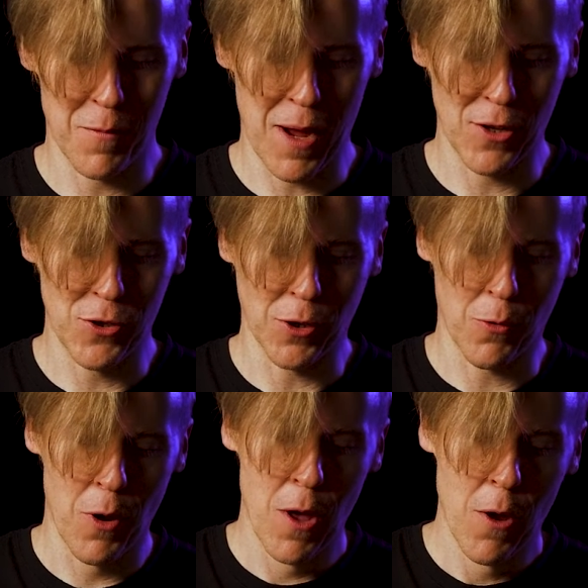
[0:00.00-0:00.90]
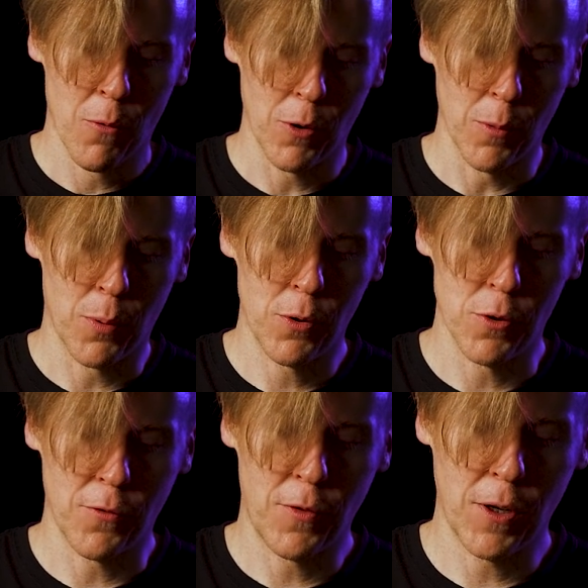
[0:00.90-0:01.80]
of magic where you put
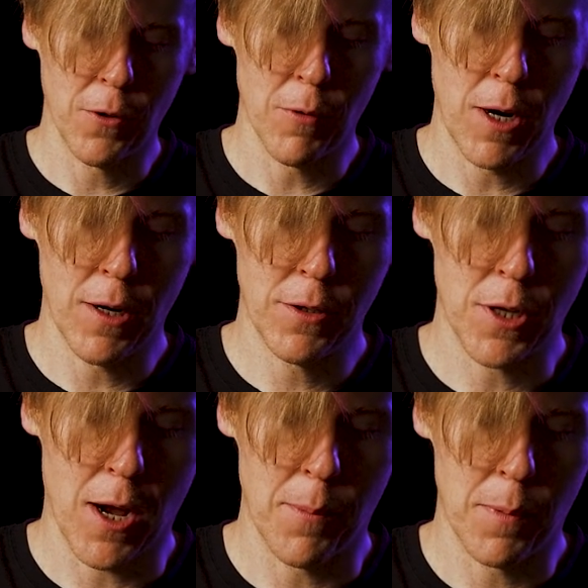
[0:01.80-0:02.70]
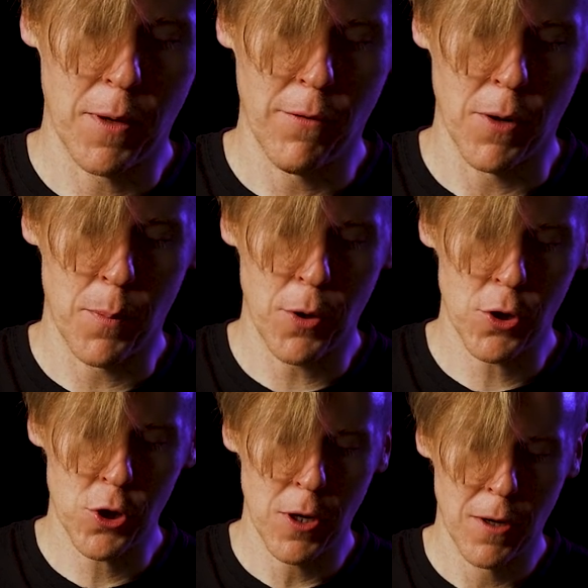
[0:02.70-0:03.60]
your finger right on top, give it a
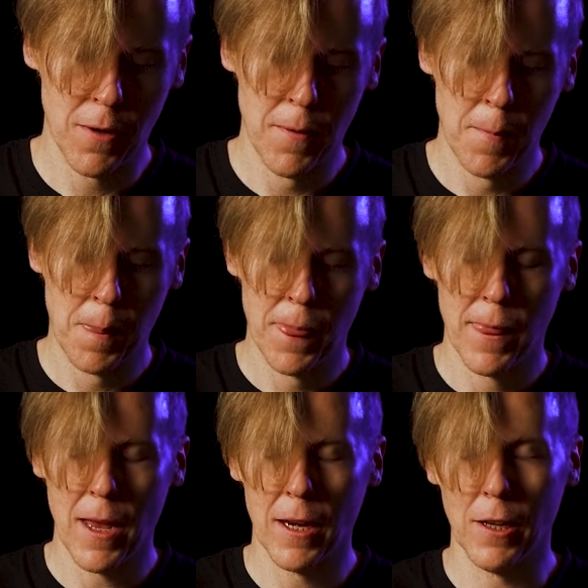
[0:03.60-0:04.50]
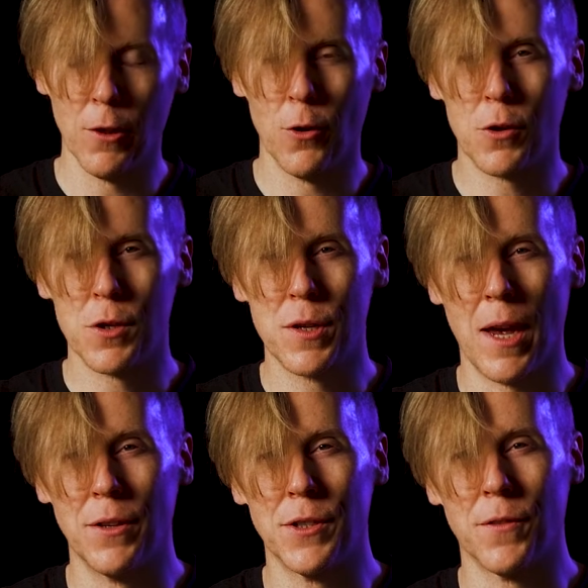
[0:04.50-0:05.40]
push, and it looks
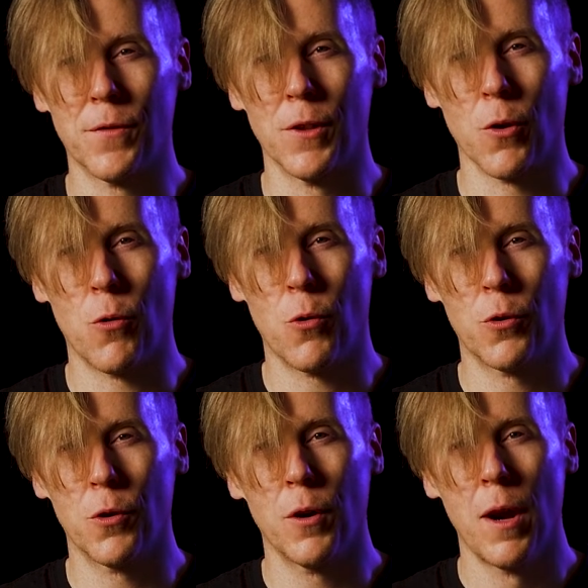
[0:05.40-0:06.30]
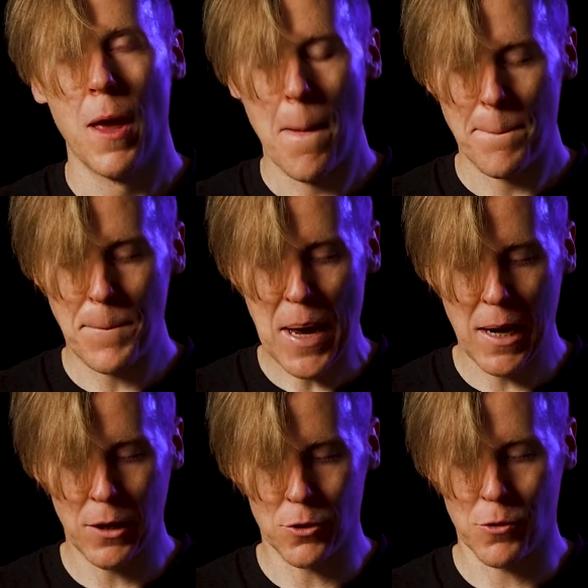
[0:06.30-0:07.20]
as if the quarter
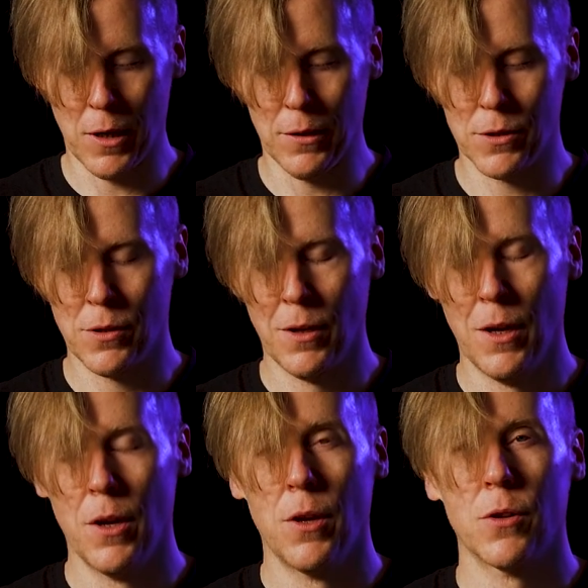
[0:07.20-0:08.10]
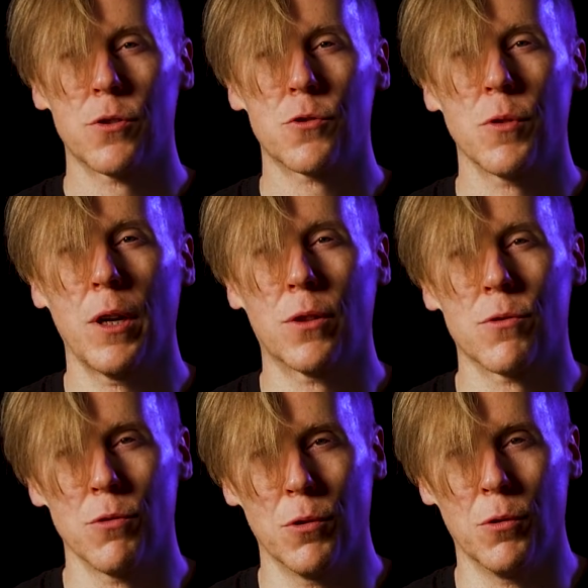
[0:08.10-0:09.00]
penetrates straight
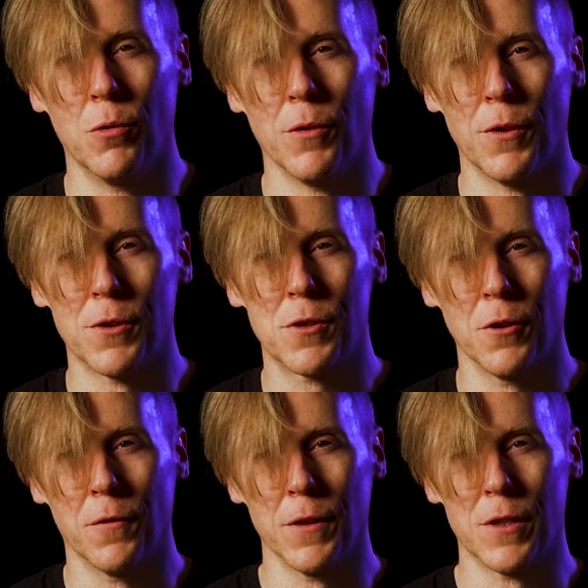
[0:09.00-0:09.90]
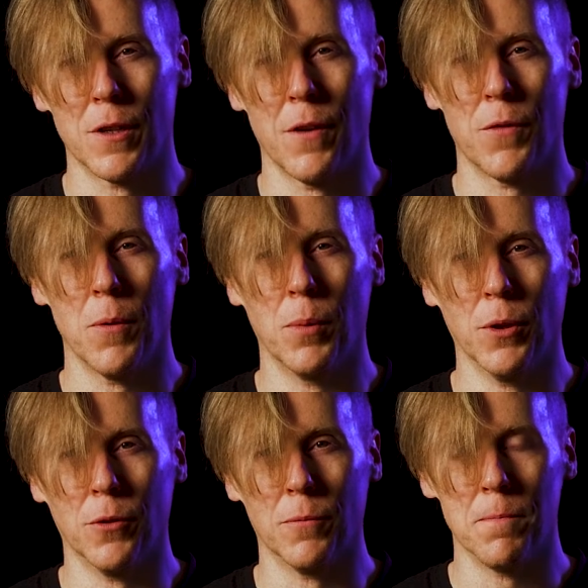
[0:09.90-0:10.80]
through the surface of the balloon.